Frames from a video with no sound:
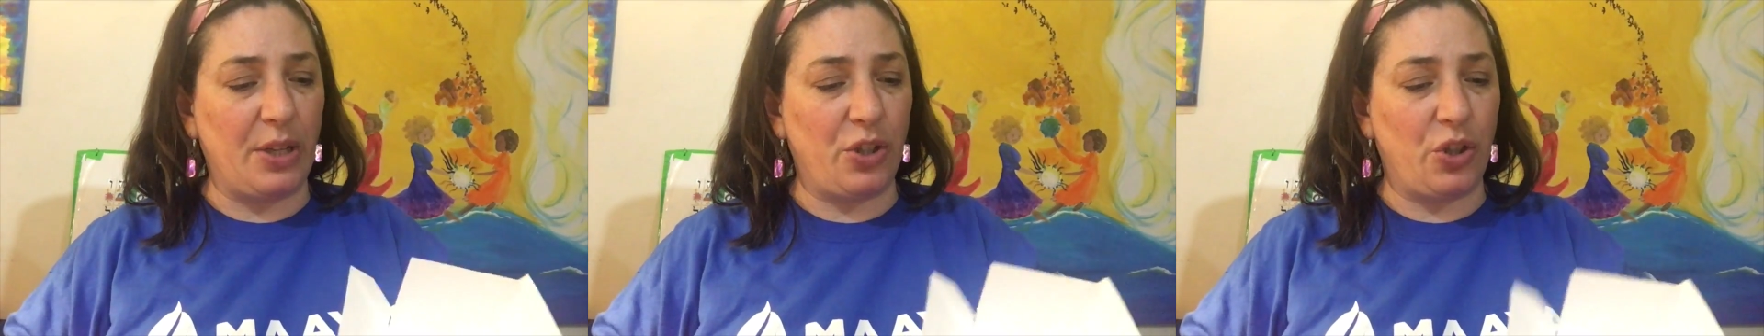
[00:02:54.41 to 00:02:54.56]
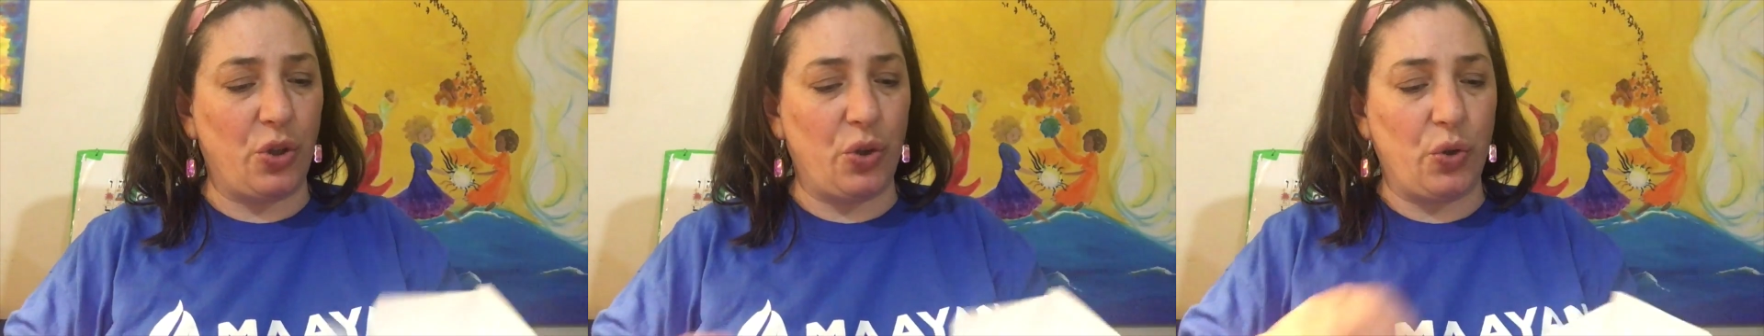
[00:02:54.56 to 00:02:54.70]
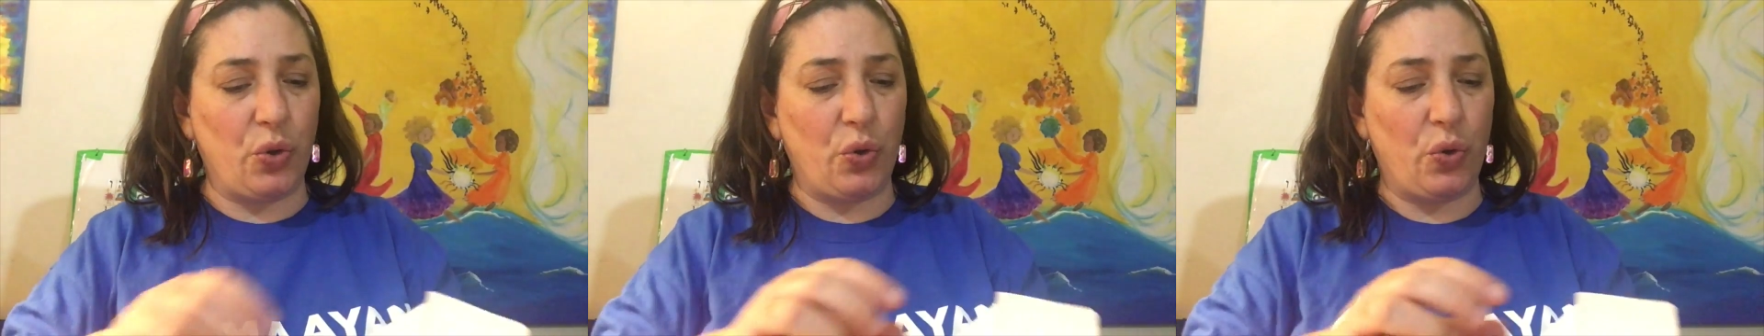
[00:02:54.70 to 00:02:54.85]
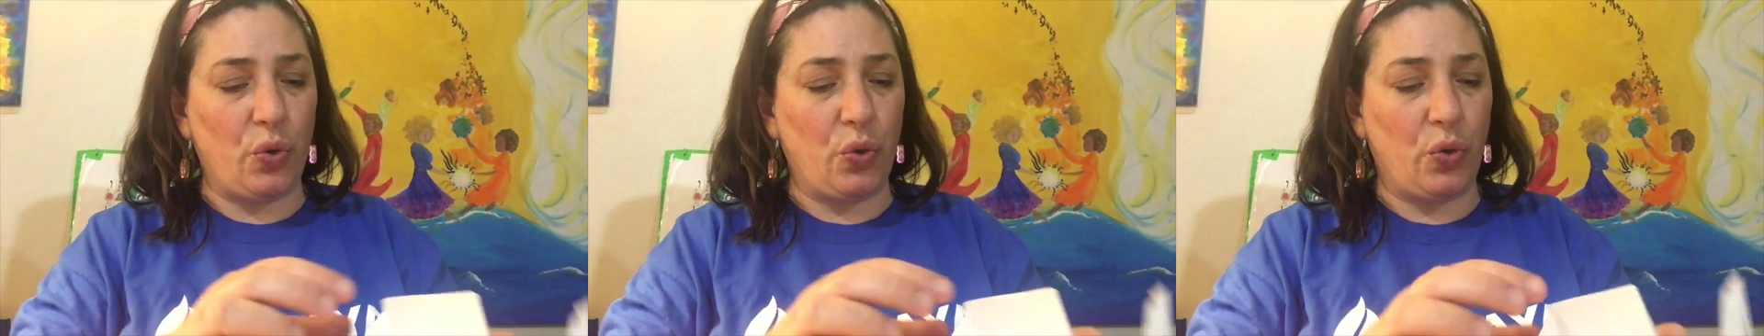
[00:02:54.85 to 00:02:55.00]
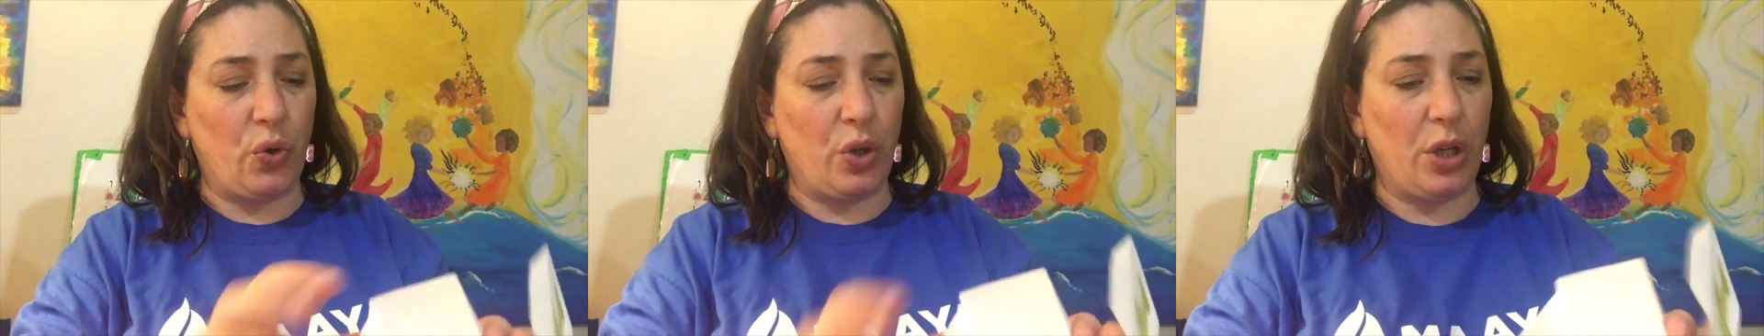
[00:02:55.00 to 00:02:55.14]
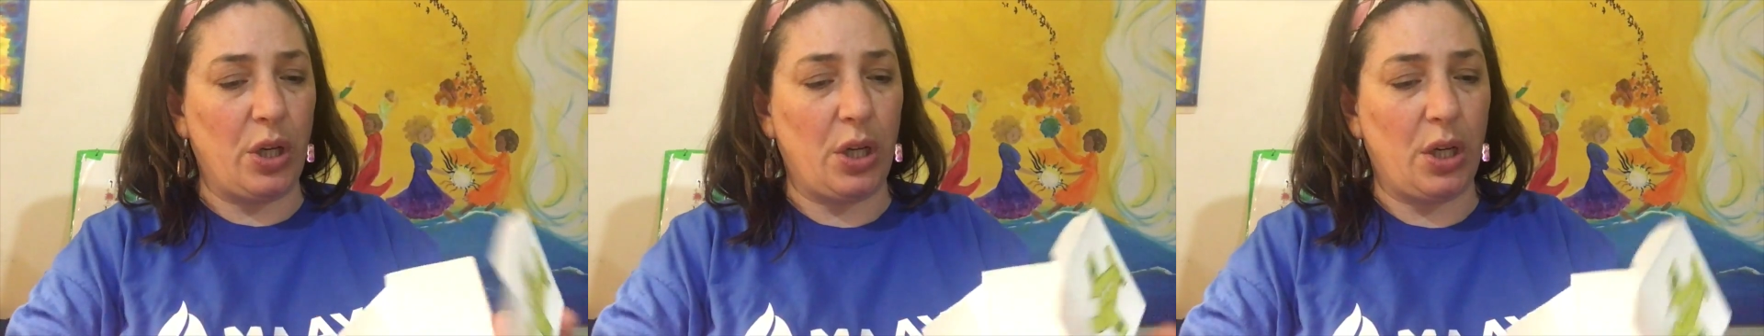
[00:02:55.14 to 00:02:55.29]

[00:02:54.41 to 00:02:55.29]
too